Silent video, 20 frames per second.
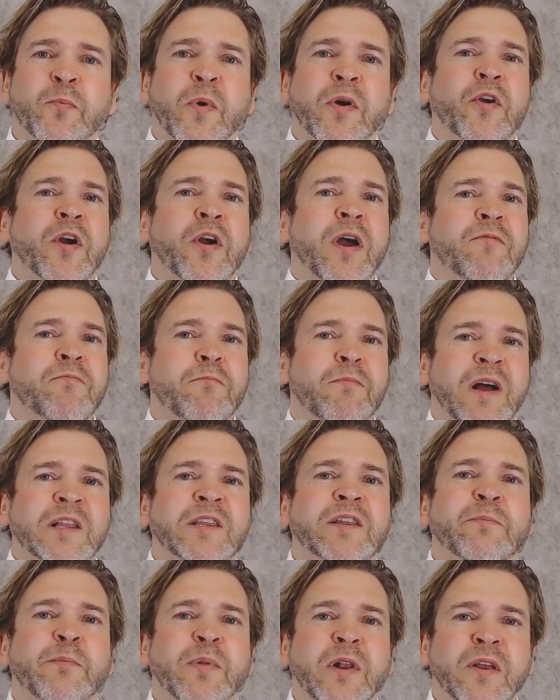where you have
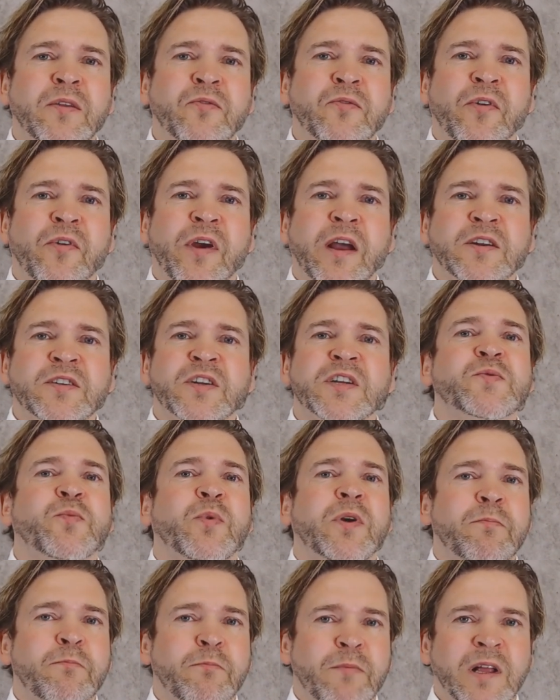multiple interactions
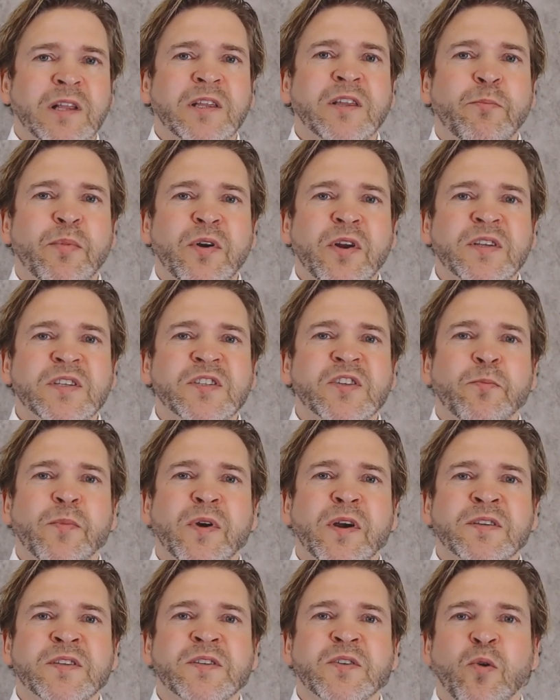with multiple
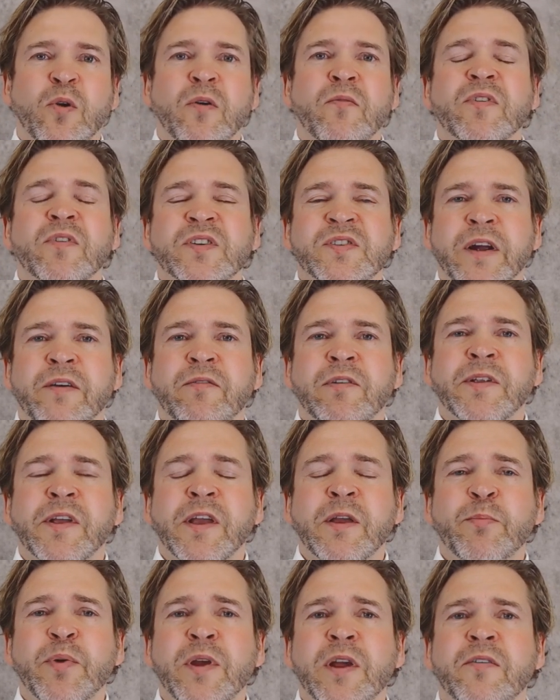instruments over a several
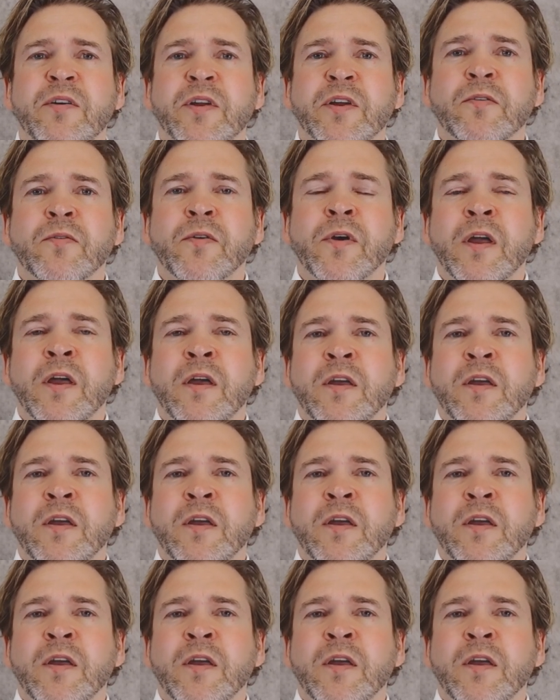day period.